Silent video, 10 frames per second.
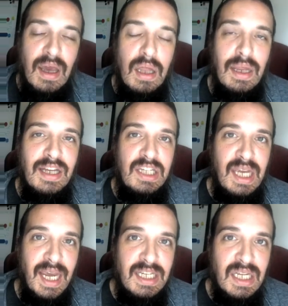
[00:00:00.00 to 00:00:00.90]

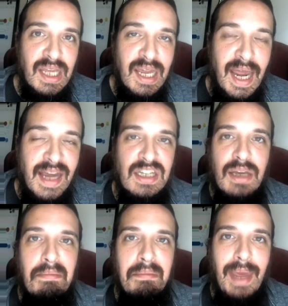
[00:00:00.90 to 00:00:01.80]
Initiation can
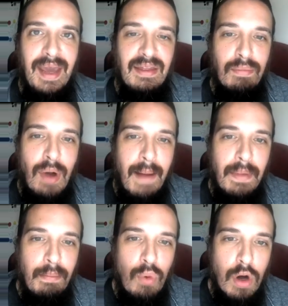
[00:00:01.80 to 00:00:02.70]
actually make the
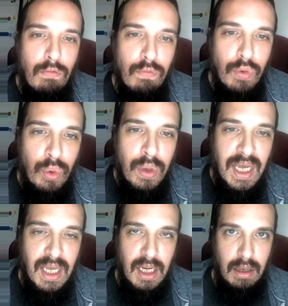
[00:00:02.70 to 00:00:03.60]
problem more
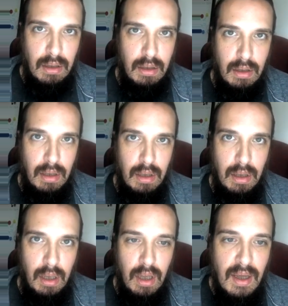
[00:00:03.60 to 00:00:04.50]
rooted,
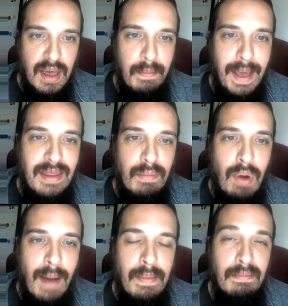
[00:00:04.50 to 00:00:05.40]
can make the
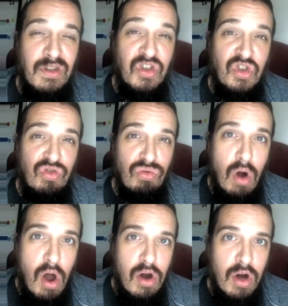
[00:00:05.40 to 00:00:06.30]
problem
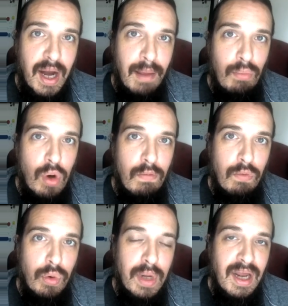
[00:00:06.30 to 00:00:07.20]
stronger and more
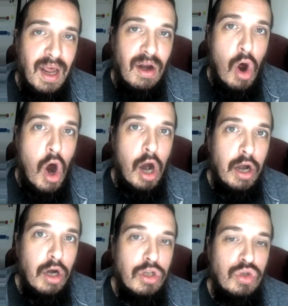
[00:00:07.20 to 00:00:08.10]
rooted and
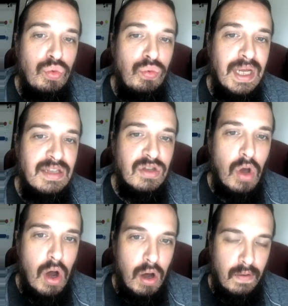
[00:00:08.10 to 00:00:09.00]
harder to
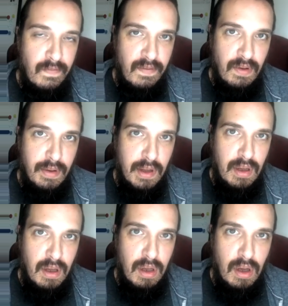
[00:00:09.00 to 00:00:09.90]
resolve.
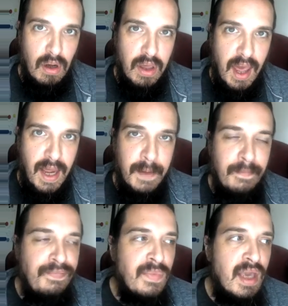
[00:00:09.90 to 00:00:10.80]
Okay?
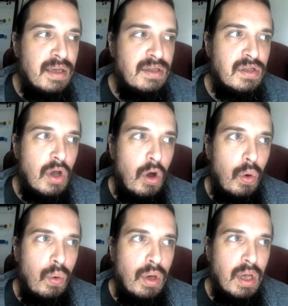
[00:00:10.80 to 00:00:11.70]

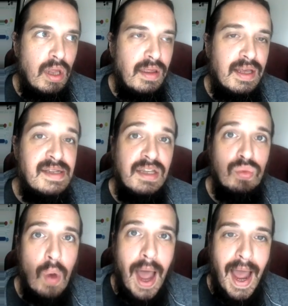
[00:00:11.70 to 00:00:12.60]
So, this
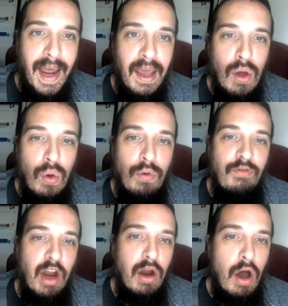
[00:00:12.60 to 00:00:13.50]
is why
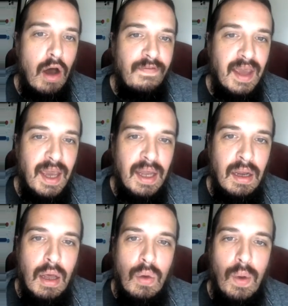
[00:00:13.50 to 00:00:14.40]
very
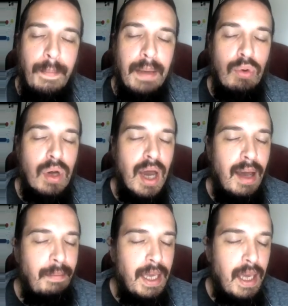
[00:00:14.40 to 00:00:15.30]
often when people
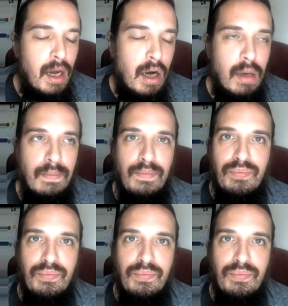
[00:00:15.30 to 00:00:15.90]
come here,